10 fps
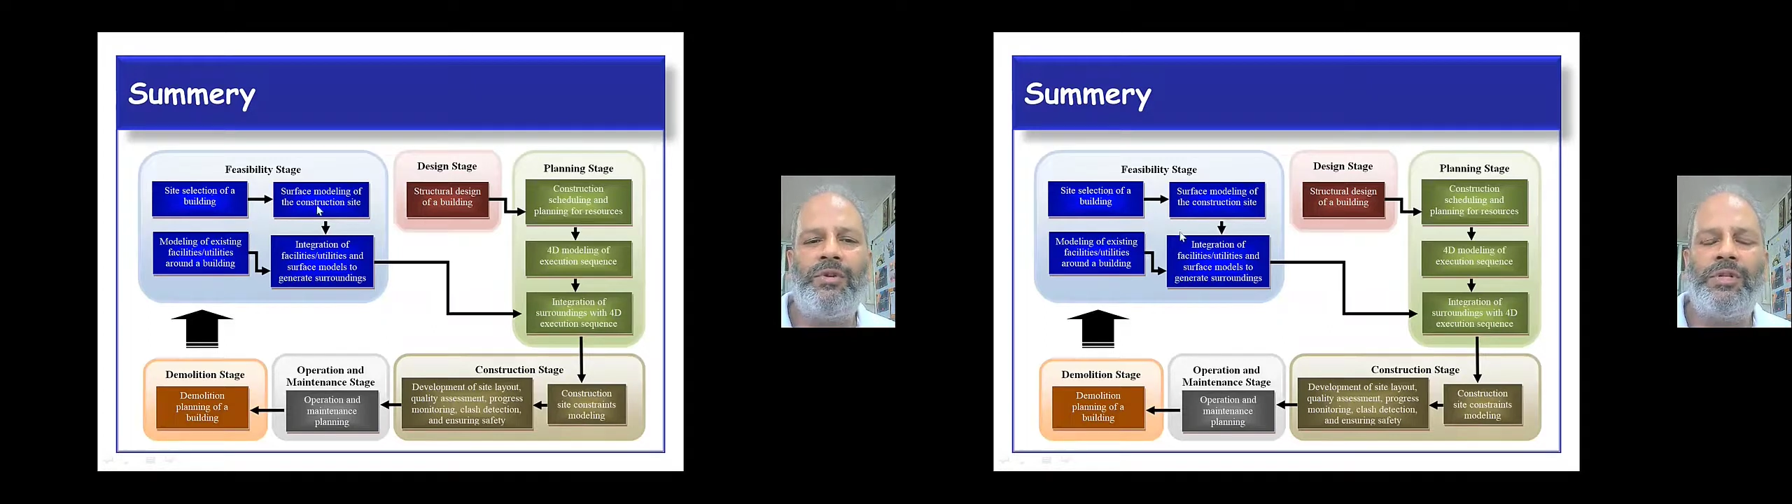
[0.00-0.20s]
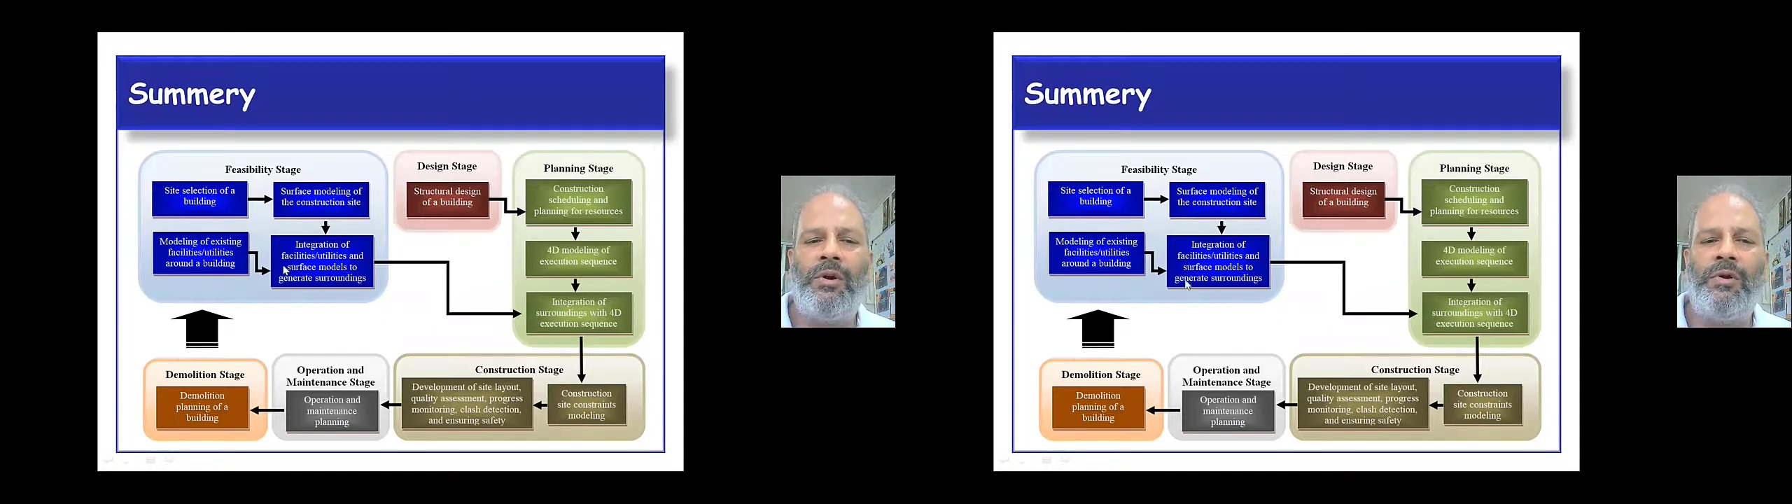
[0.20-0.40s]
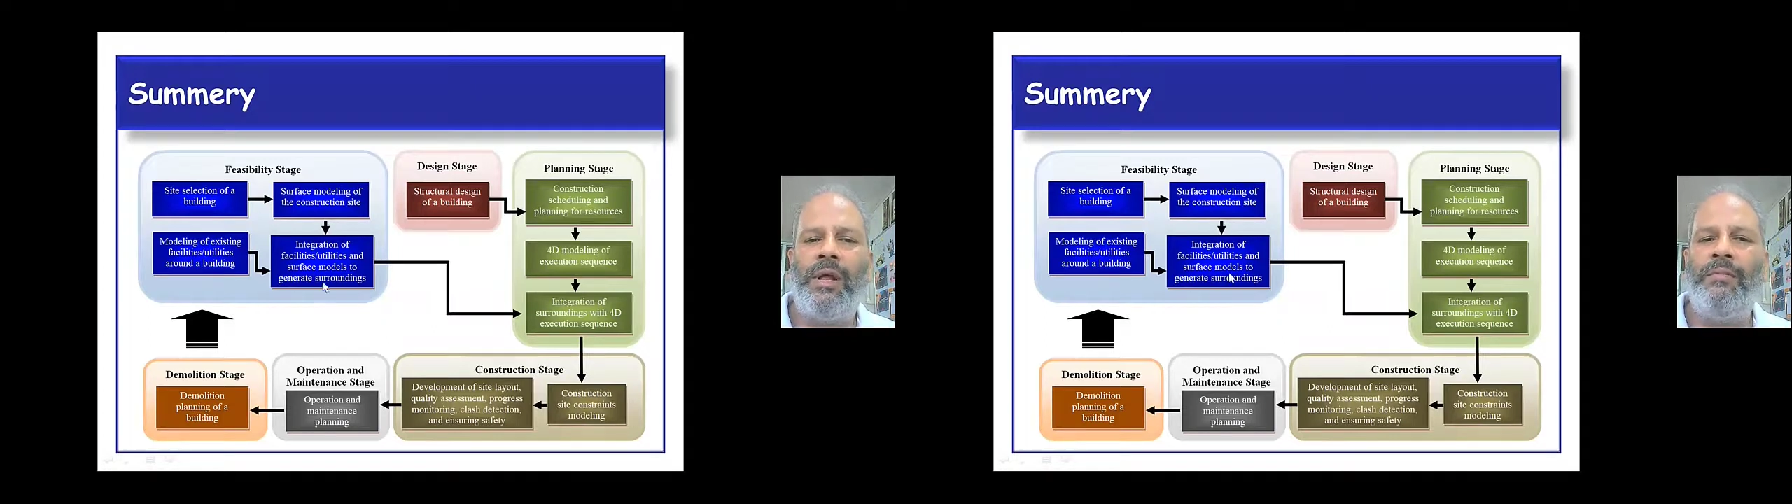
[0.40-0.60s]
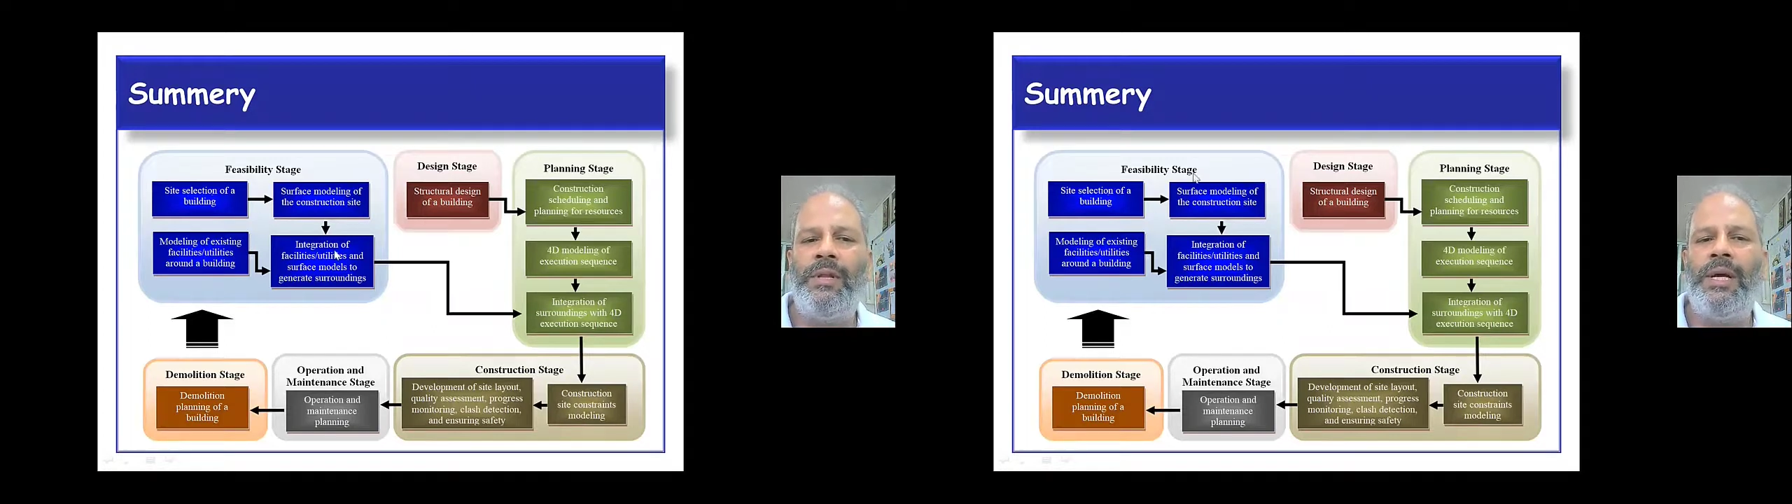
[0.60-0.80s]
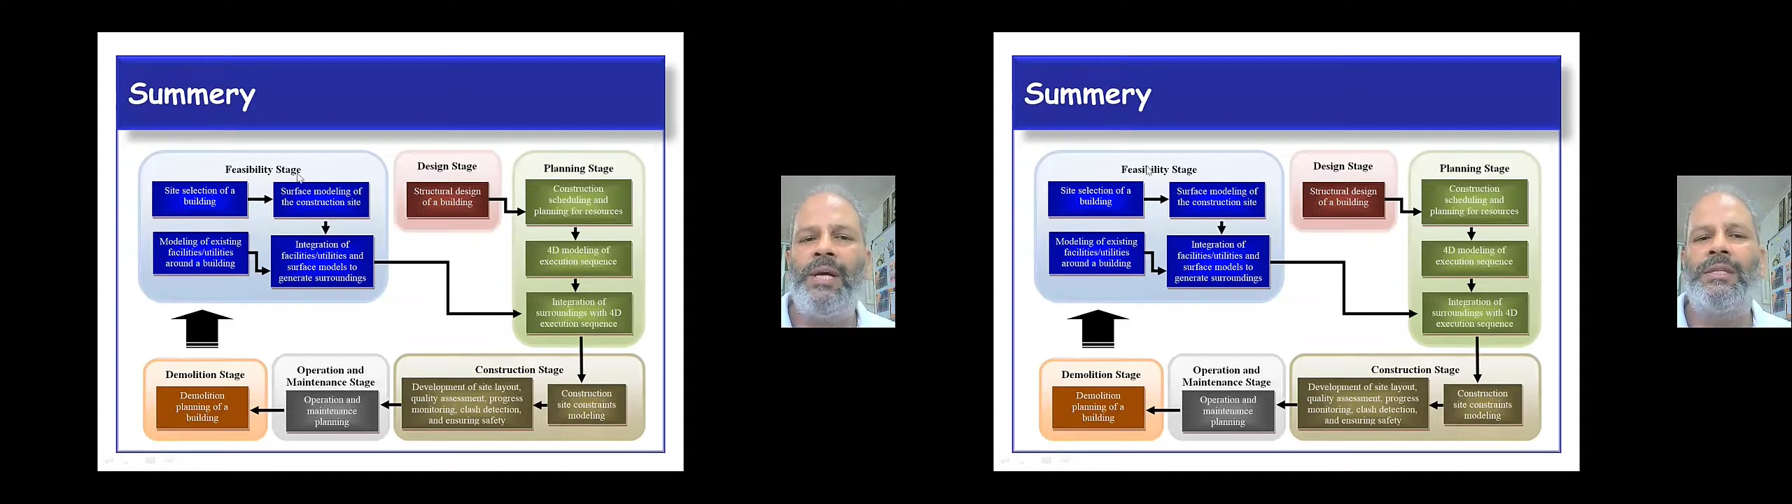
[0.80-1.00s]
virtual
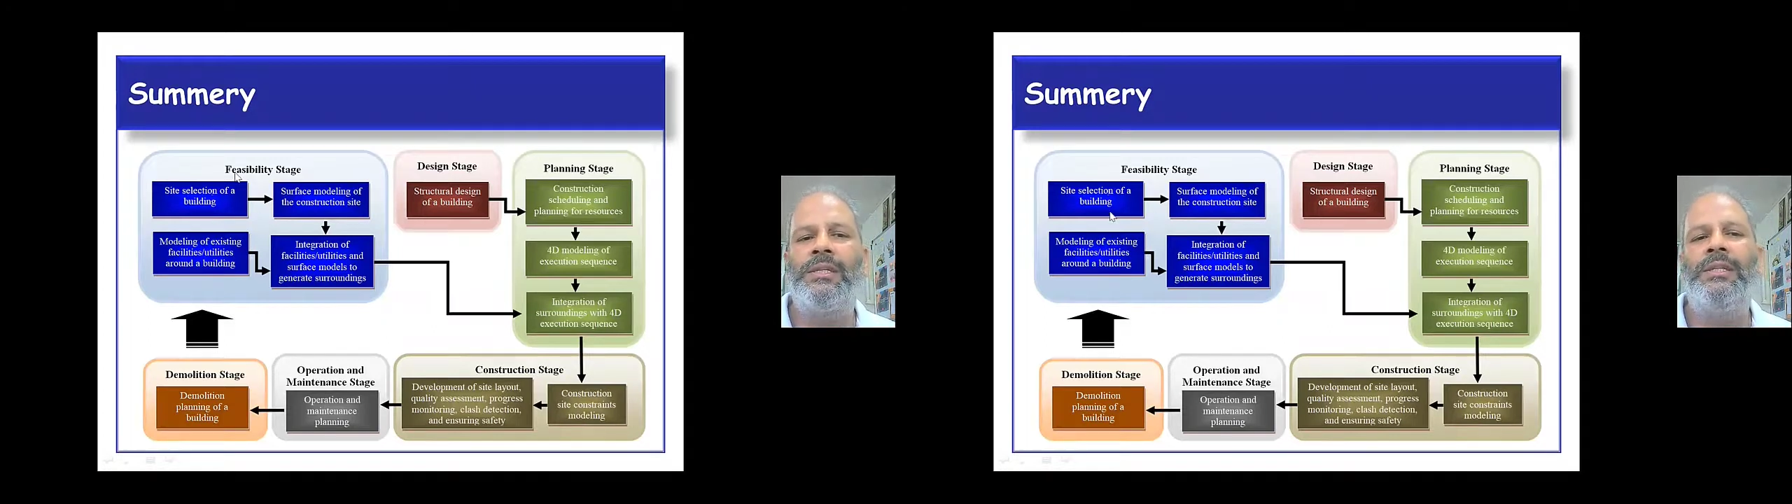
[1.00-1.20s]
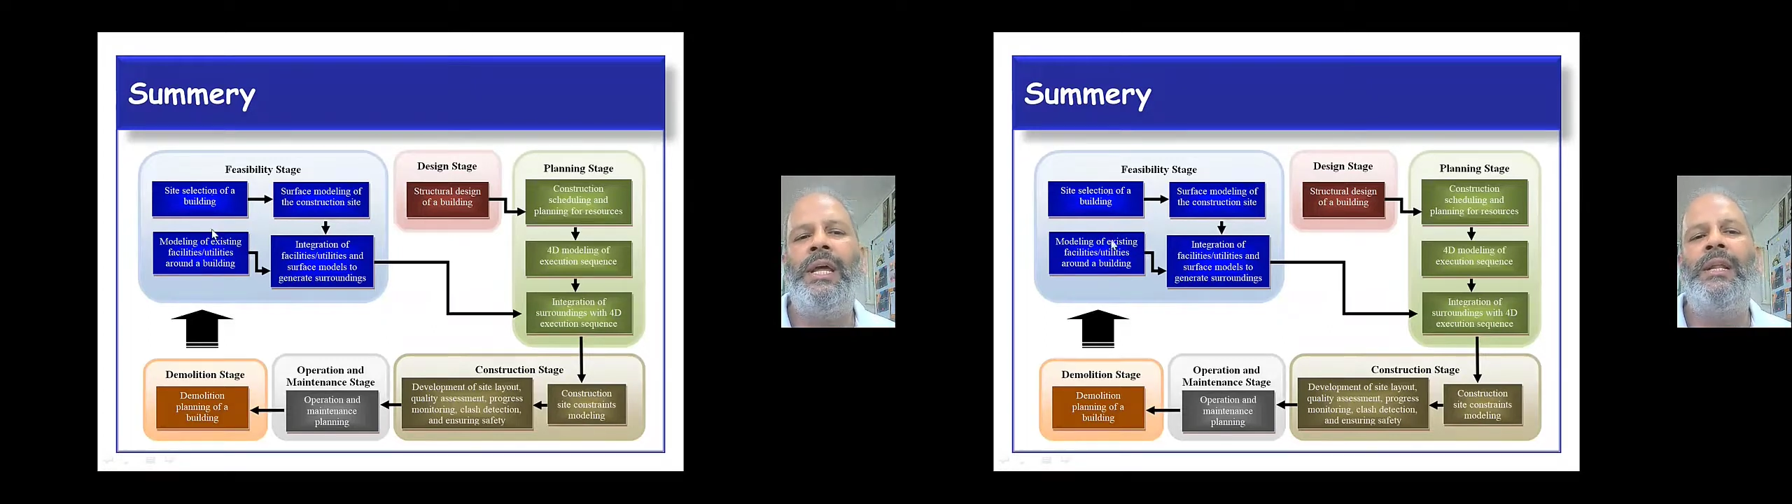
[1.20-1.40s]
surrounding with us,